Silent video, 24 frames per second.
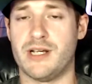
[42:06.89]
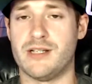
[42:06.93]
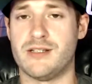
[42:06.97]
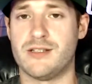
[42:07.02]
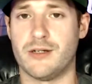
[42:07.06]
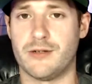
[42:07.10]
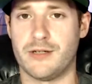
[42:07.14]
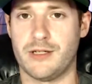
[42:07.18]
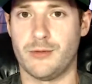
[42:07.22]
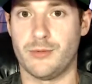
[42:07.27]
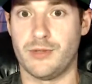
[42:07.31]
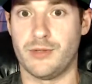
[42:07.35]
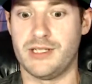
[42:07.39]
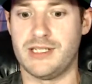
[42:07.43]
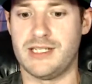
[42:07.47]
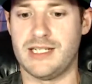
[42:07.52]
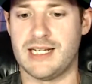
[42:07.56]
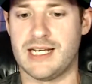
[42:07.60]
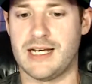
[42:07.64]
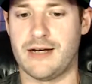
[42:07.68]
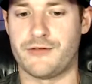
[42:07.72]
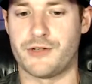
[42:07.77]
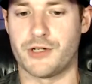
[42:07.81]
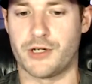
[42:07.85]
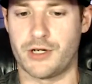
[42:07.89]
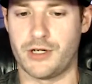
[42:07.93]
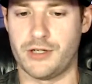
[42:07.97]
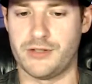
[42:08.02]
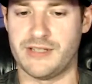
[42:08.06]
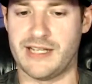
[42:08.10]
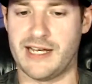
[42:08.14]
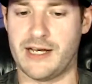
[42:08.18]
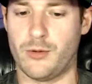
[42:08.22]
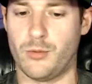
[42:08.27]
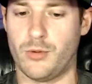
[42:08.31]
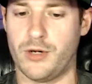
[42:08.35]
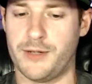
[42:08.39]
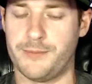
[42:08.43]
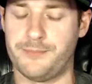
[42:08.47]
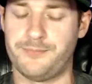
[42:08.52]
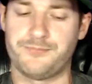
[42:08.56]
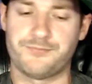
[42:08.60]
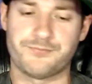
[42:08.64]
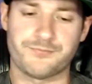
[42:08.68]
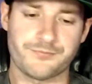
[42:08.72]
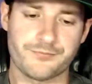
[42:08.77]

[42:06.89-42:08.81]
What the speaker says: So he really did have to earn that one.